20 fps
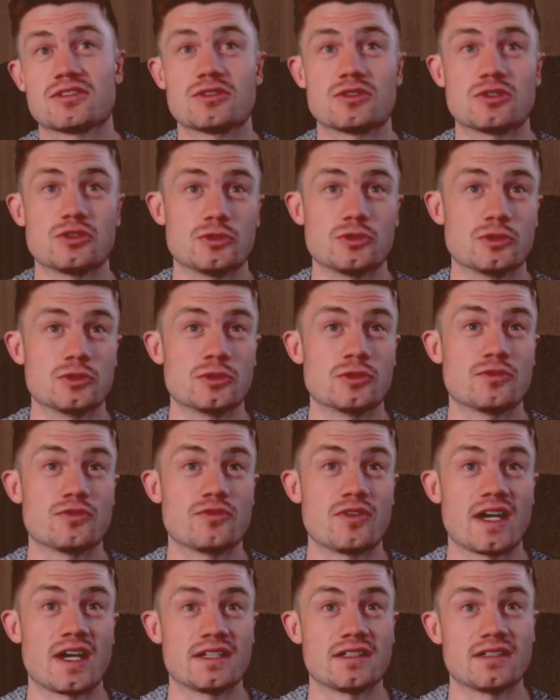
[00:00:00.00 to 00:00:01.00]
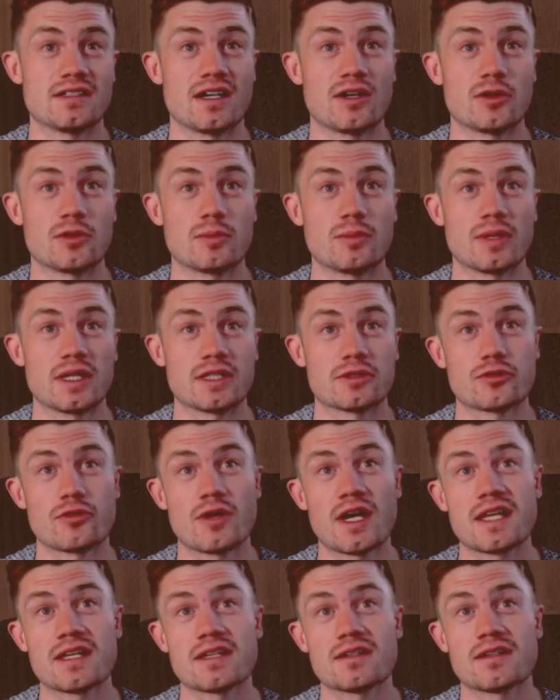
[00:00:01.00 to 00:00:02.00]
to find it out by
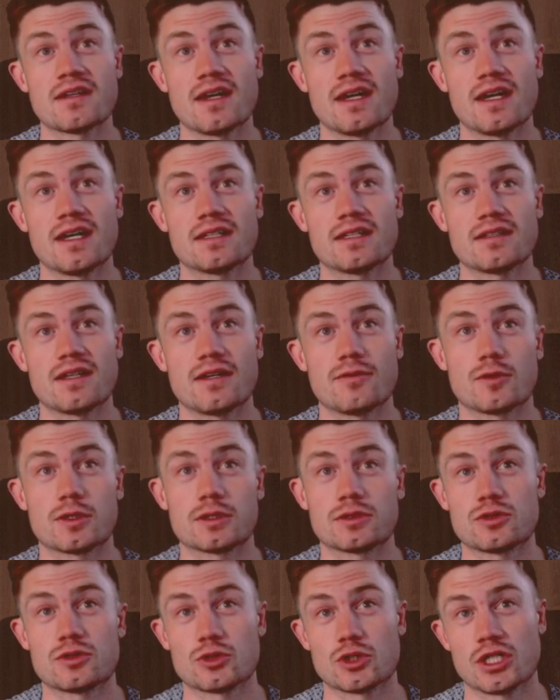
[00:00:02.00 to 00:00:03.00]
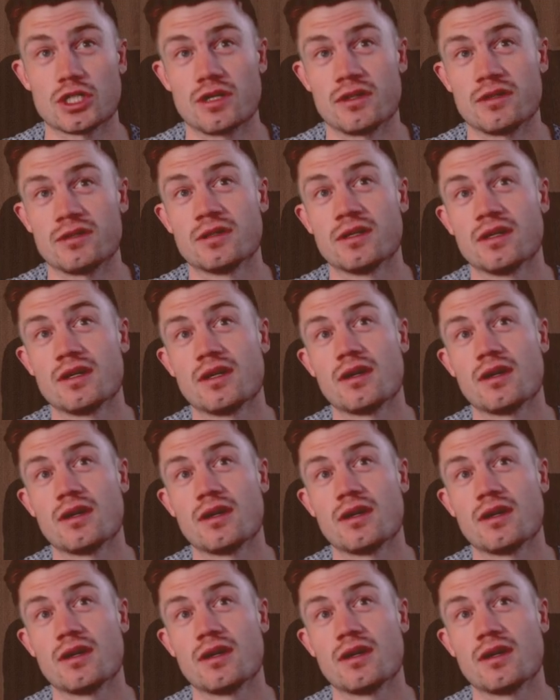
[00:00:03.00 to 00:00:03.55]
trying, and I want to share